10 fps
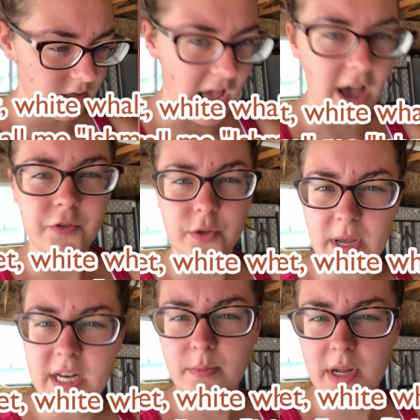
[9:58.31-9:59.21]
After
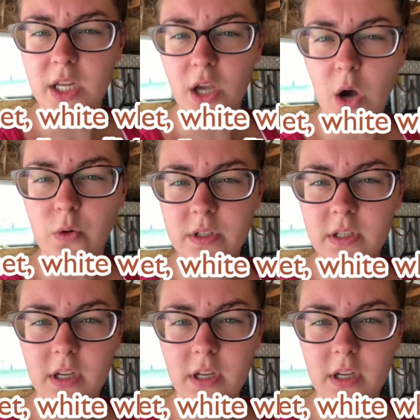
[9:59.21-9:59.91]
many, many coats